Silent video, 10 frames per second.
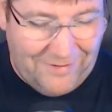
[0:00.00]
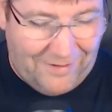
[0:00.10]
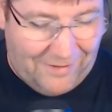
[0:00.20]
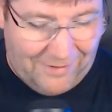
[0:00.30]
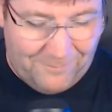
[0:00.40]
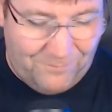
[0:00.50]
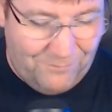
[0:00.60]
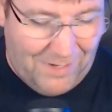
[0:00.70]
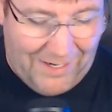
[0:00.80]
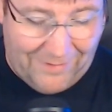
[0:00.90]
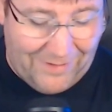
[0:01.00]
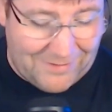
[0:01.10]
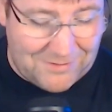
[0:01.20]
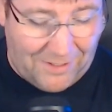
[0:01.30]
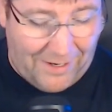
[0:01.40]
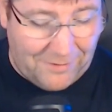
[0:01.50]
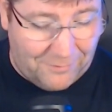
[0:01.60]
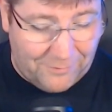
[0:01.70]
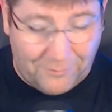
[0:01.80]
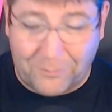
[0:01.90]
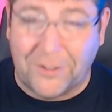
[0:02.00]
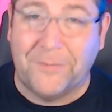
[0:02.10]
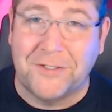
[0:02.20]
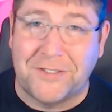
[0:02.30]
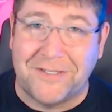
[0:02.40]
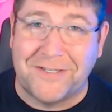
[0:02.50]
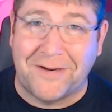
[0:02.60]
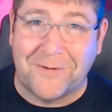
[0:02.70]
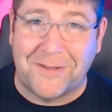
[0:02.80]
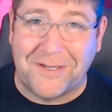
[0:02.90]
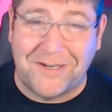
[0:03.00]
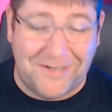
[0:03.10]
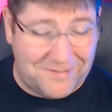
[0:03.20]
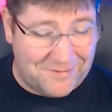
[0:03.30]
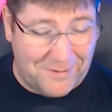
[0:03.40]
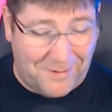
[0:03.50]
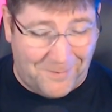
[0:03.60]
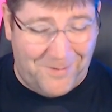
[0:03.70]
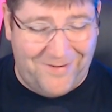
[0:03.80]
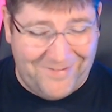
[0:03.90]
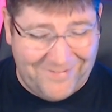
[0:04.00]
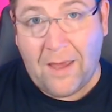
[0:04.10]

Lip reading: Man, that title, though, pretty much tells you everything you need to know.